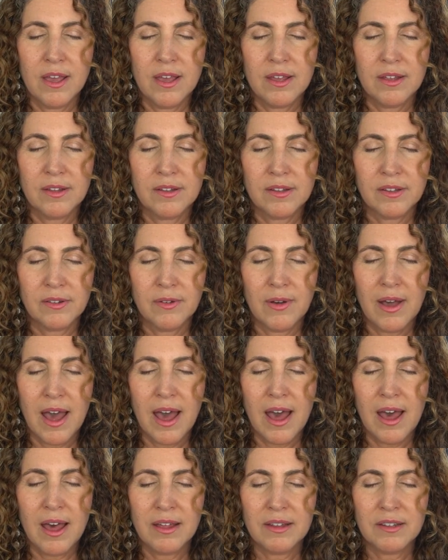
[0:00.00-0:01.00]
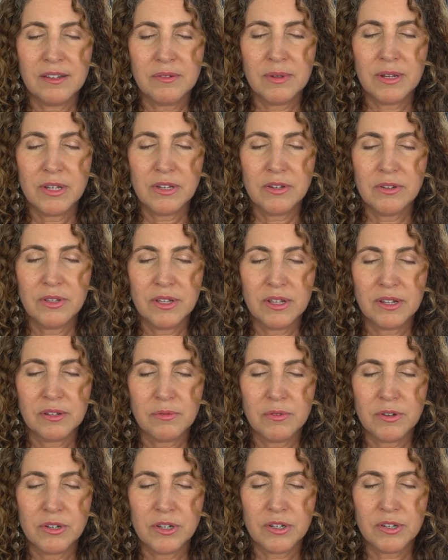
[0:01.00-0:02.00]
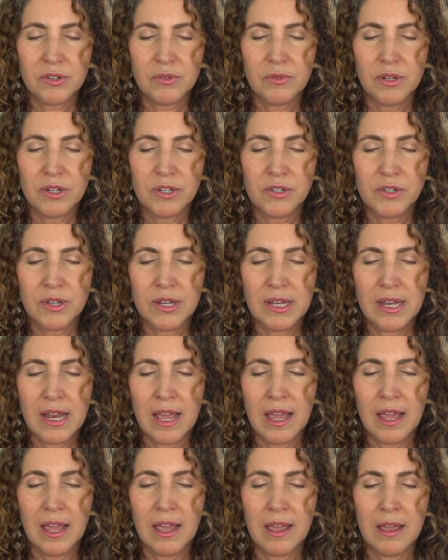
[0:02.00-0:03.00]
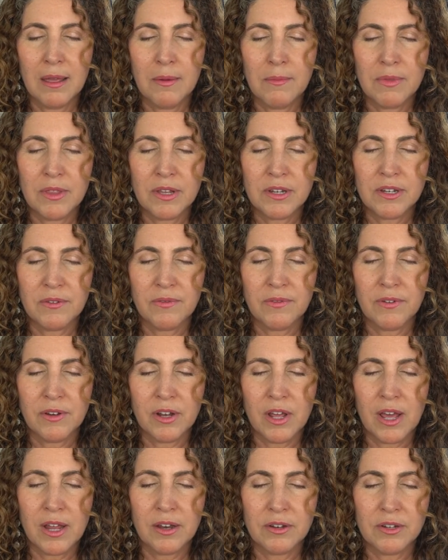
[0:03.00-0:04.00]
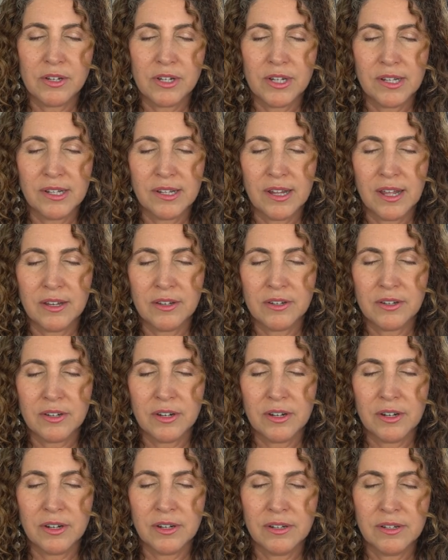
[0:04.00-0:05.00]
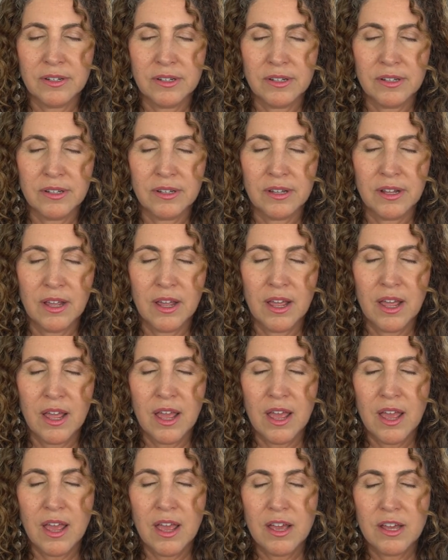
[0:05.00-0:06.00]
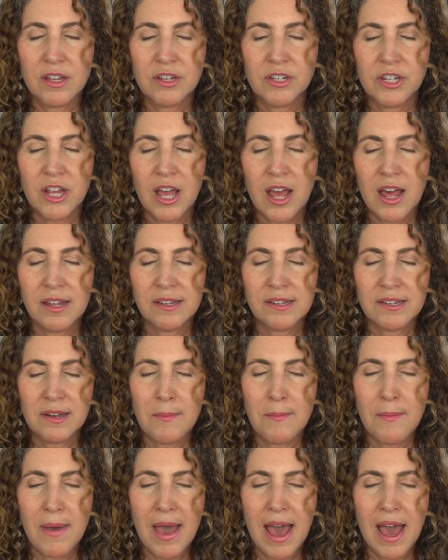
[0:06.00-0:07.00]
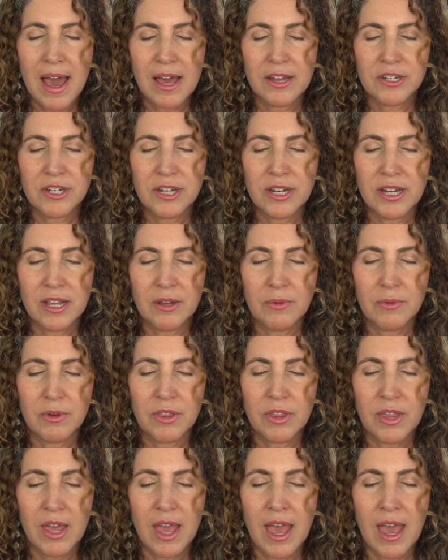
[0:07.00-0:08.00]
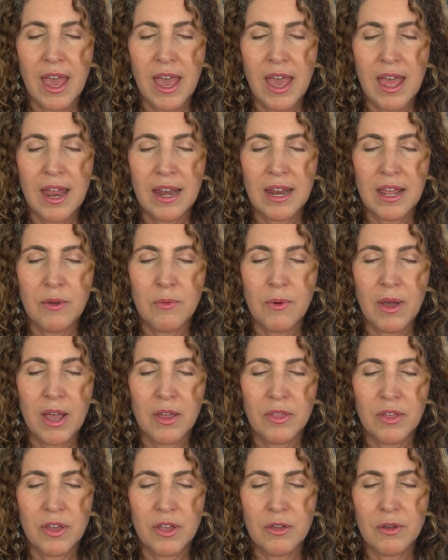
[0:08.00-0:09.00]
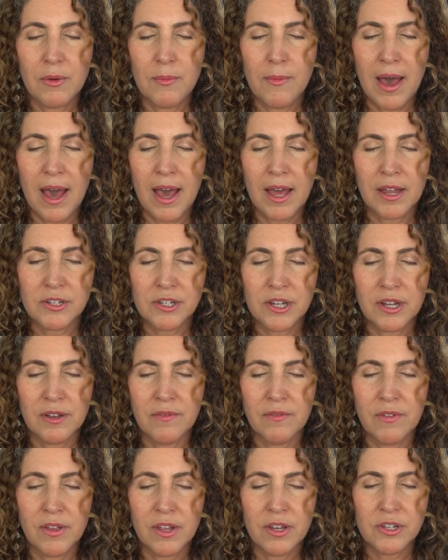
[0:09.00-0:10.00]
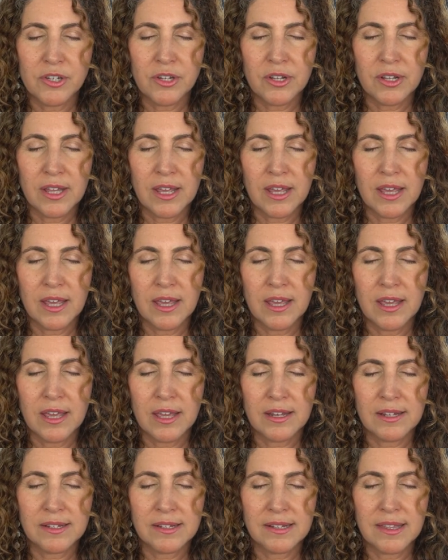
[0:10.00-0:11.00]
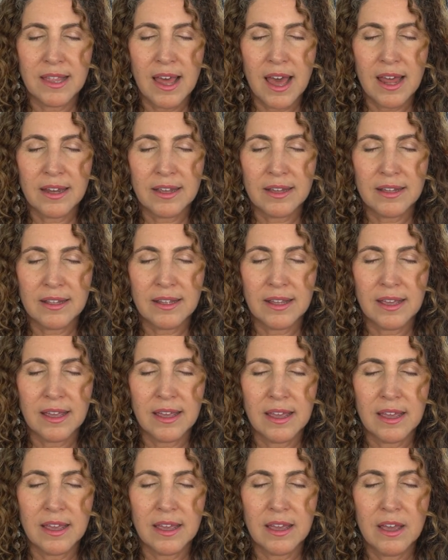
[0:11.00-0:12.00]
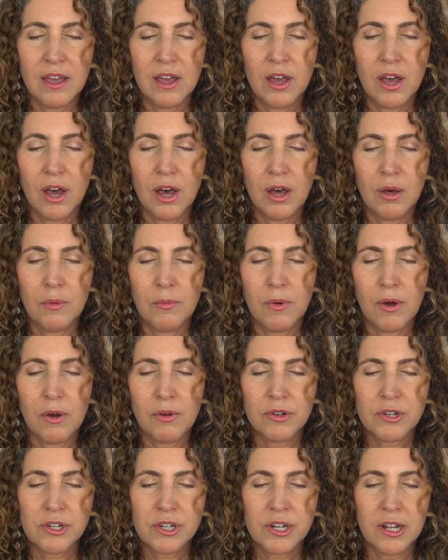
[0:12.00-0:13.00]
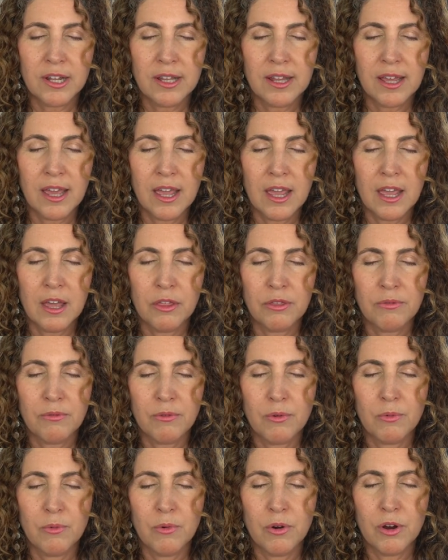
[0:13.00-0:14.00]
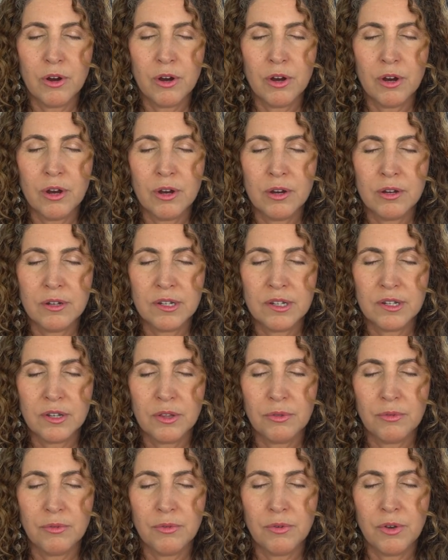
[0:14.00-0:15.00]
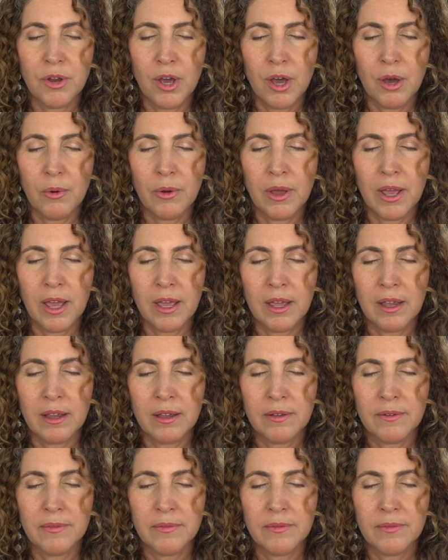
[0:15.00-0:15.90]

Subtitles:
So as we do this, we're just going to name the different energy centers. Just imagining with any way that you imagine, visually, kinesthetically, emotionally, through words, through knowing.